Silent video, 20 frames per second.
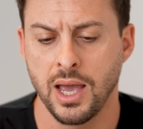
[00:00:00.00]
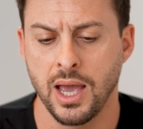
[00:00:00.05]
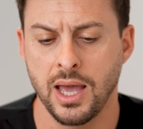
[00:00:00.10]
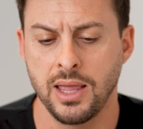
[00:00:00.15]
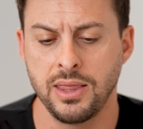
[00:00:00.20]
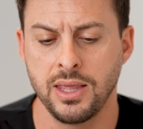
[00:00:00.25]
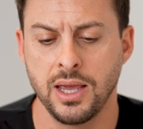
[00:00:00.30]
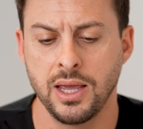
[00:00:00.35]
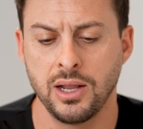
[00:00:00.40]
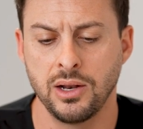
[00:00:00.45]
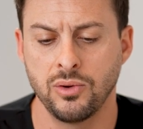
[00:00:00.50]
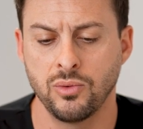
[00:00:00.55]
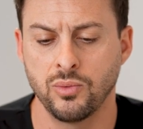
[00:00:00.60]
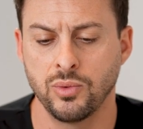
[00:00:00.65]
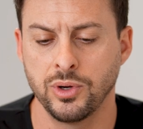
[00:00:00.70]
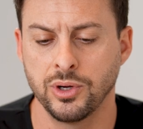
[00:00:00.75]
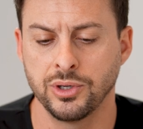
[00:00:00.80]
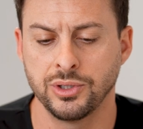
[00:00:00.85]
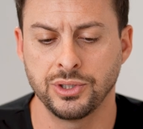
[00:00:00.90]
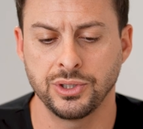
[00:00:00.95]
And then
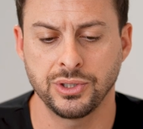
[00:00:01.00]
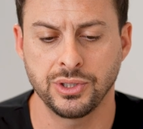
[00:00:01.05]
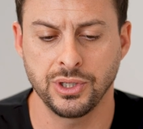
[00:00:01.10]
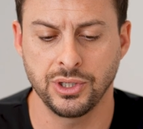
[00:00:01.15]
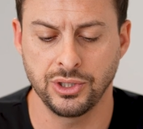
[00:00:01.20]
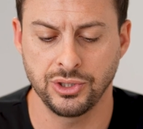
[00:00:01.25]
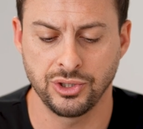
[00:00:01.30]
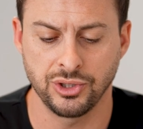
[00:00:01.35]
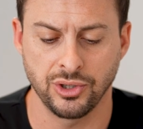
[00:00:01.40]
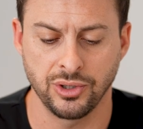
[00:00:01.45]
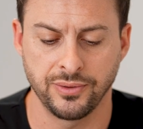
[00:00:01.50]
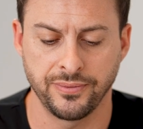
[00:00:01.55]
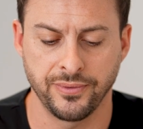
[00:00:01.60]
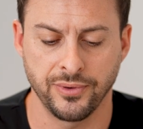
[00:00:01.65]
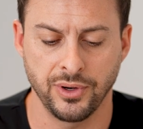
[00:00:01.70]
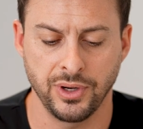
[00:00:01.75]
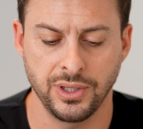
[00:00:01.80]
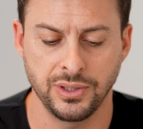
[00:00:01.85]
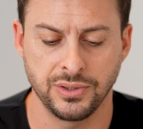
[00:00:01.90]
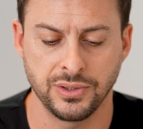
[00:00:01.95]
we're just gonna search
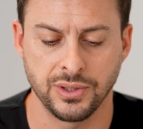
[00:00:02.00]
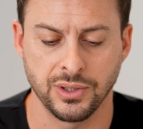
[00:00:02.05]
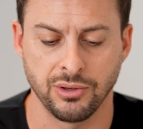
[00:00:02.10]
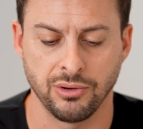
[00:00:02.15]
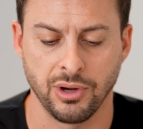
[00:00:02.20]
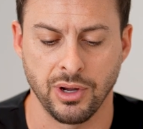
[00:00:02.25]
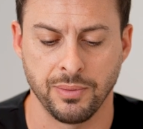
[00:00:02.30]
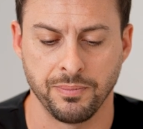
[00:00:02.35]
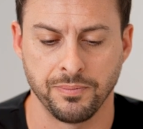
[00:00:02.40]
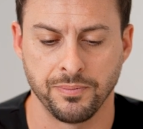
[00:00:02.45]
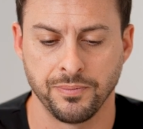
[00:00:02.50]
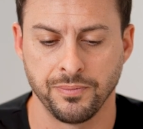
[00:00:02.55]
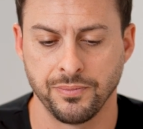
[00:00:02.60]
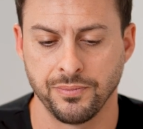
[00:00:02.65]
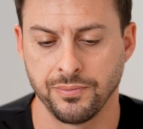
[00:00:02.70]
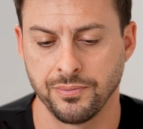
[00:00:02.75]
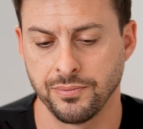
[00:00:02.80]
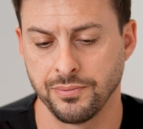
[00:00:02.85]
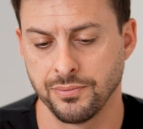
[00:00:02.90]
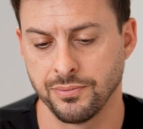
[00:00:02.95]
for Instagram
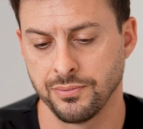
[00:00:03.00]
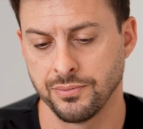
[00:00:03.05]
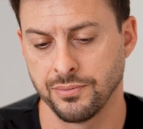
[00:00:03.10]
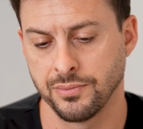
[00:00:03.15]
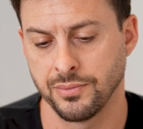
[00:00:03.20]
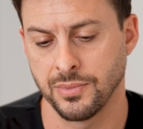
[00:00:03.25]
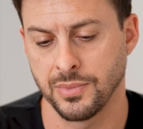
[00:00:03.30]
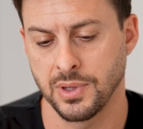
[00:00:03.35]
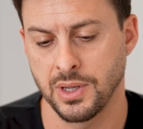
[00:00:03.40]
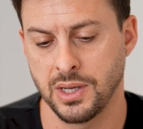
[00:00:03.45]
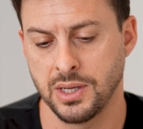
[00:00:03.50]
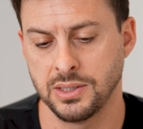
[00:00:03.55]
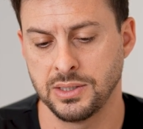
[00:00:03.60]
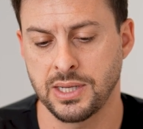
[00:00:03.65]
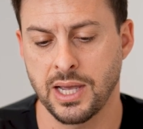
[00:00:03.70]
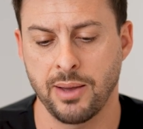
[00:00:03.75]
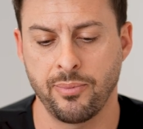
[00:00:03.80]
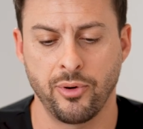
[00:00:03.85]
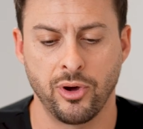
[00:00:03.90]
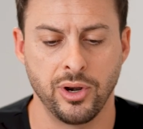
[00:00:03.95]
and
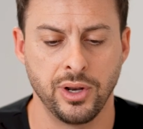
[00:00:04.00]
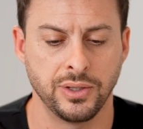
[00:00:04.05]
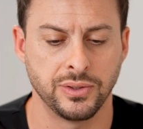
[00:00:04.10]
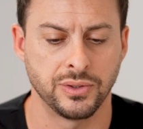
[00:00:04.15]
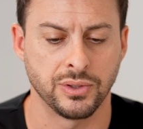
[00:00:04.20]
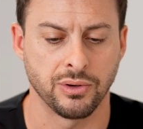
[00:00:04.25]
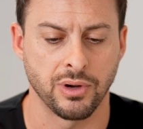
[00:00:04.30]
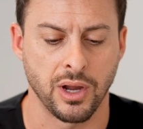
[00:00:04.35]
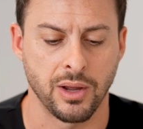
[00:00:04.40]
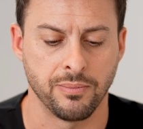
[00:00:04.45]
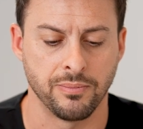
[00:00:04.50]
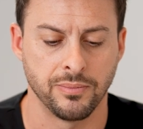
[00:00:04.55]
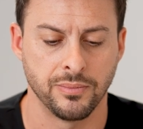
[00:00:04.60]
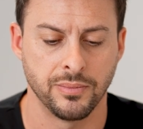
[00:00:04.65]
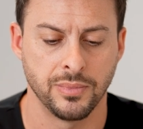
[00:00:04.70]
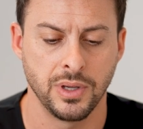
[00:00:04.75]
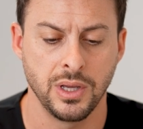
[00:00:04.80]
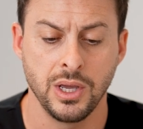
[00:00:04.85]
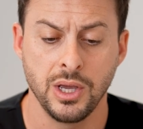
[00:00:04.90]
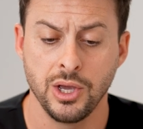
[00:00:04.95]
tap on Instagram.
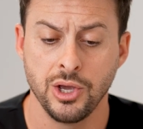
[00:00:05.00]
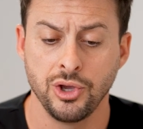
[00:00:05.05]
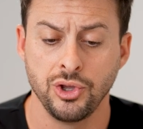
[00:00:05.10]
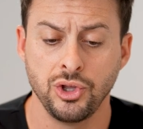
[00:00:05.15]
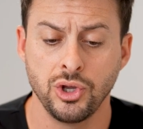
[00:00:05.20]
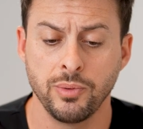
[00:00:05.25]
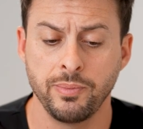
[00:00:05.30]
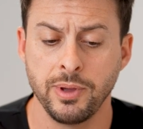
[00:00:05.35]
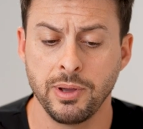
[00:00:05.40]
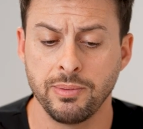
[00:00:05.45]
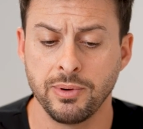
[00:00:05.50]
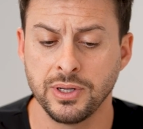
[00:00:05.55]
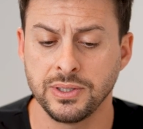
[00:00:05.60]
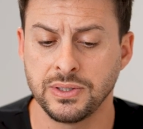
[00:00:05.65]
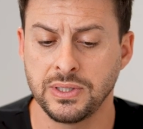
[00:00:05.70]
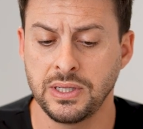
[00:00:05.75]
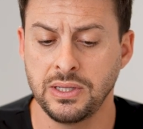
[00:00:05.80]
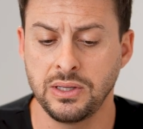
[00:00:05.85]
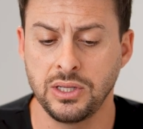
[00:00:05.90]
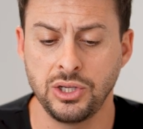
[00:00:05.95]
You'll be able to
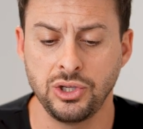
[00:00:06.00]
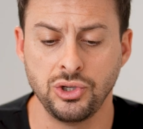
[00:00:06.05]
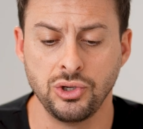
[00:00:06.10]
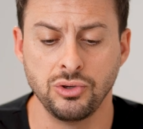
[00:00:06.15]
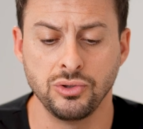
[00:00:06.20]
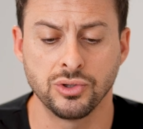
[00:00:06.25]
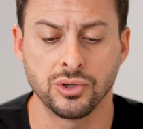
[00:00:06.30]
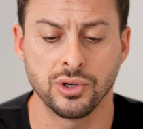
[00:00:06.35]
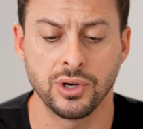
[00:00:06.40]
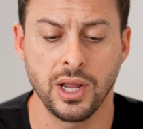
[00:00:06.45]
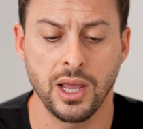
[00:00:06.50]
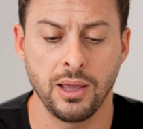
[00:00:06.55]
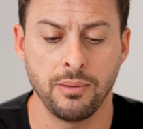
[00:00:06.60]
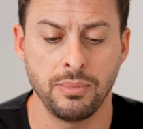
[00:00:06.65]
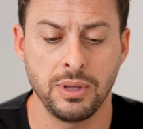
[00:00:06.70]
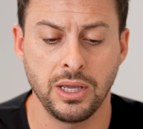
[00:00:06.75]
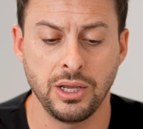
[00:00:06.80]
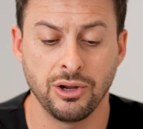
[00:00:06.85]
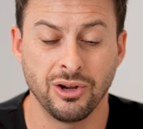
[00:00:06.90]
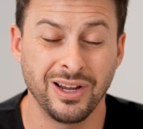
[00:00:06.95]
see the
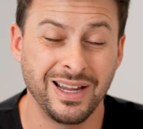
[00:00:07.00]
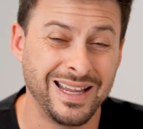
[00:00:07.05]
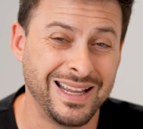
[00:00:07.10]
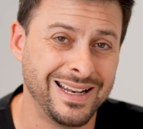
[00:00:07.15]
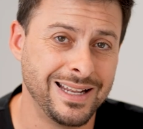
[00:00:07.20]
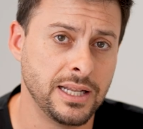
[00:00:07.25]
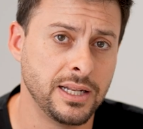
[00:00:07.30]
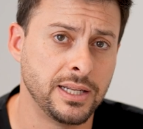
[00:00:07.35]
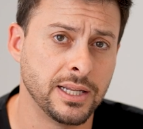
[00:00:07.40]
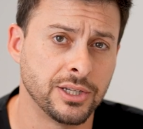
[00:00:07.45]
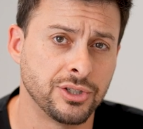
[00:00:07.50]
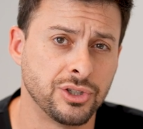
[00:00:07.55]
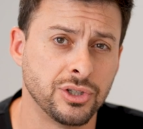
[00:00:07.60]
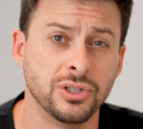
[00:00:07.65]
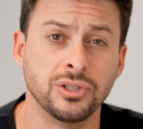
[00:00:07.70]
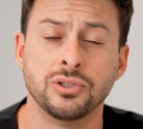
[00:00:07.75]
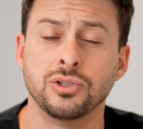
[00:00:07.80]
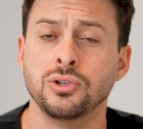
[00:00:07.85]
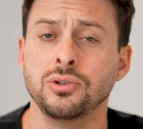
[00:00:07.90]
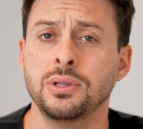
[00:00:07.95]
username here in
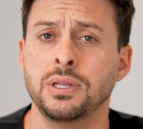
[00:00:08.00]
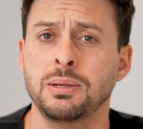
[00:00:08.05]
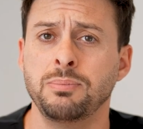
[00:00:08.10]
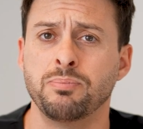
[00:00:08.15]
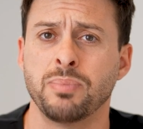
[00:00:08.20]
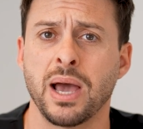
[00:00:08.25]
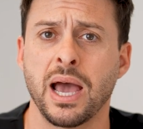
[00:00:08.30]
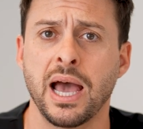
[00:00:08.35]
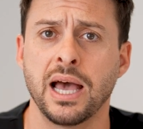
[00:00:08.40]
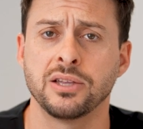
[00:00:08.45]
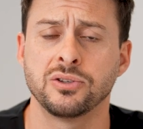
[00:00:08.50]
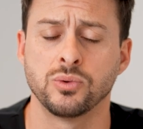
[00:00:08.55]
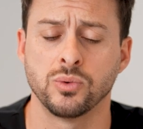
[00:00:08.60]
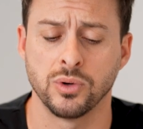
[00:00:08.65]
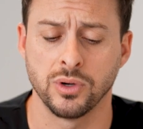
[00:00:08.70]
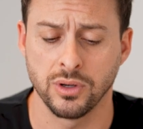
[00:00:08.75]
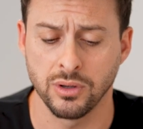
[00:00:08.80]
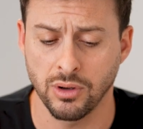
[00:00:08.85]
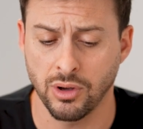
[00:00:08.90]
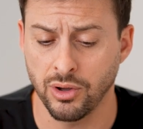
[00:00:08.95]
addition to the
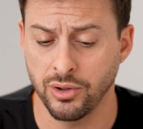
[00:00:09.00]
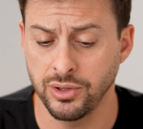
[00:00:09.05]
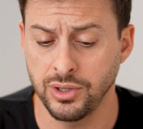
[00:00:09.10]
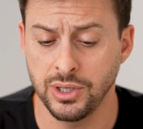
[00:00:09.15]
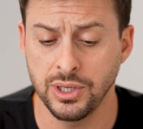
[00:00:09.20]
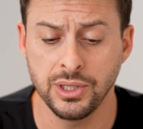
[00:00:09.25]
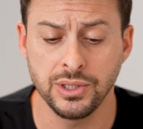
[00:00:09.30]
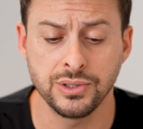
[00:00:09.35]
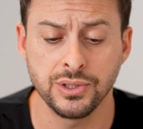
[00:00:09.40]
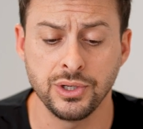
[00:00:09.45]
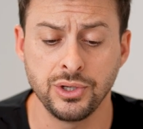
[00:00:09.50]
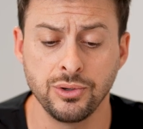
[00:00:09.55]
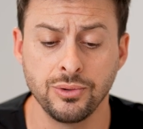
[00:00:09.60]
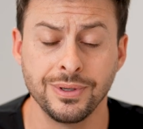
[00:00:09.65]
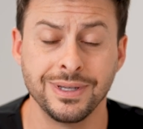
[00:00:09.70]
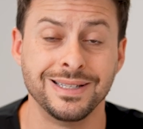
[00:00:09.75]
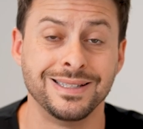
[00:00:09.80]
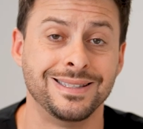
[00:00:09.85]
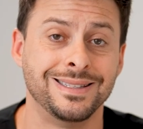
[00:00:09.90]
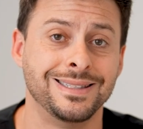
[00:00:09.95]
password. All you need to do
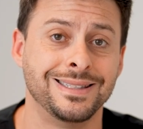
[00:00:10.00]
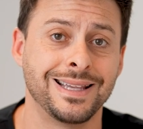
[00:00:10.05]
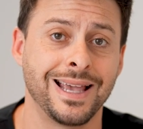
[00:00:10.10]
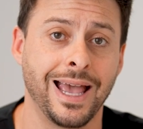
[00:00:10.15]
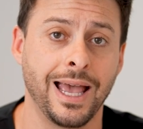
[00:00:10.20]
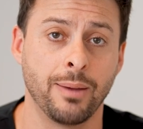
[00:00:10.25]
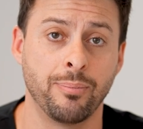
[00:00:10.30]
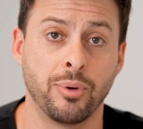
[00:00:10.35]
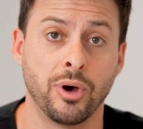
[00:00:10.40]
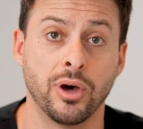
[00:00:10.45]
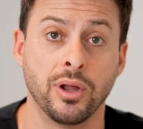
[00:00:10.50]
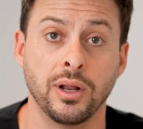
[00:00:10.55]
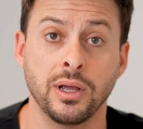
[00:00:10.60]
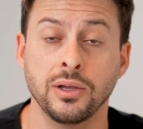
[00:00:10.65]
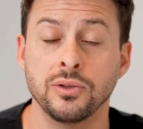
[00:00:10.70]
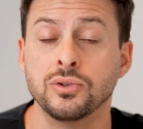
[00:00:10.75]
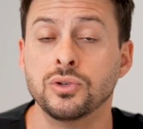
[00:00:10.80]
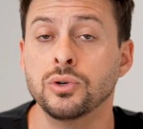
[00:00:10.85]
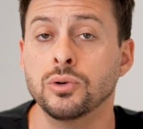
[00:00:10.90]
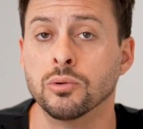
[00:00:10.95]
is tap on
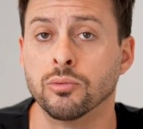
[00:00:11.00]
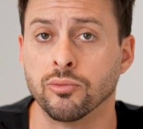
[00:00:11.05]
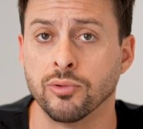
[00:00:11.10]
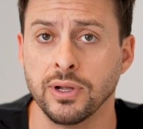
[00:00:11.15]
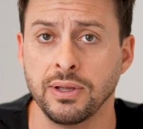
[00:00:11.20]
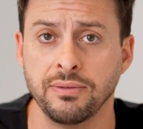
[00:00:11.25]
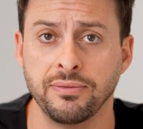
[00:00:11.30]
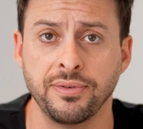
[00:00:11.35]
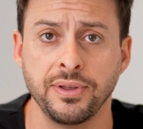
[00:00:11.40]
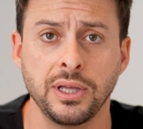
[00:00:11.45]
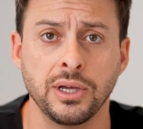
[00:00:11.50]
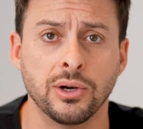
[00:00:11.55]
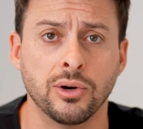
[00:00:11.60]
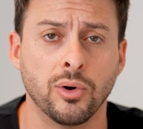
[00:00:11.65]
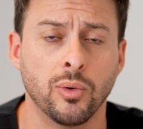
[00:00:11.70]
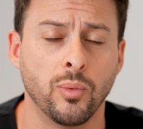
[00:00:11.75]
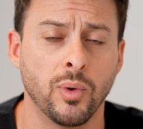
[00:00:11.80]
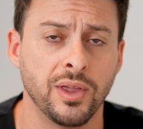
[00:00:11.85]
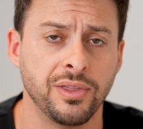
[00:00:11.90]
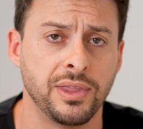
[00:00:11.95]
it to
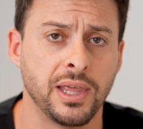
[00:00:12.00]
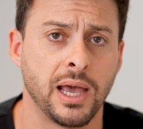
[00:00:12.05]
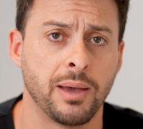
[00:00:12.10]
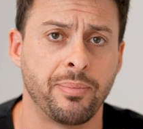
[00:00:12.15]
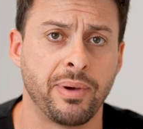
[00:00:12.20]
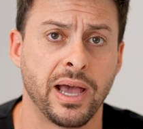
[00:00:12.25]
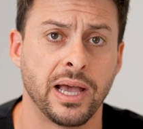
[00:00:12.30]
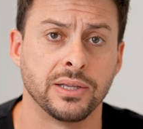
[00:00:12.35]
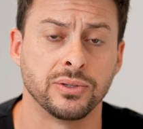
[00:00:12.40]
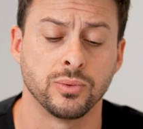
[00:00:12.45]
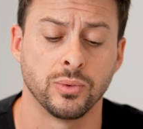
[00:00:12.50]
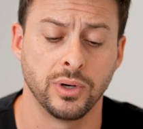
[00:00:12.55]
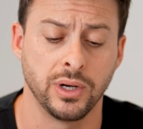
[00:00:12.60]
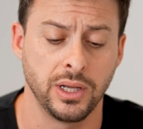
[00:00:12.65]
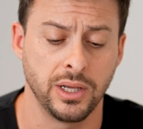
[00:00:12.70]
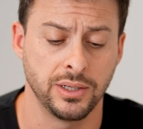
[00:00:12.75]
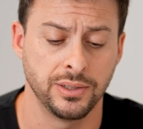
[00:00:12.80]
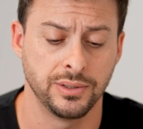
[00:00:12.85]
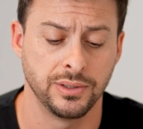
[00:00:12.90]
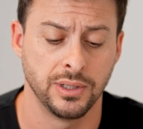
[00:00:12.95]
reveal what that password
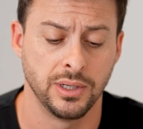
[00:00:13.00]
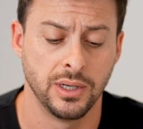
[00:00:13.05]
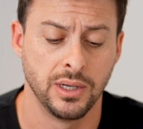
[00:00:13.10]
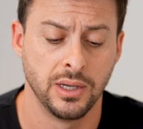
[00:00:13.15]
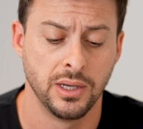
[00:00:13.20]
is.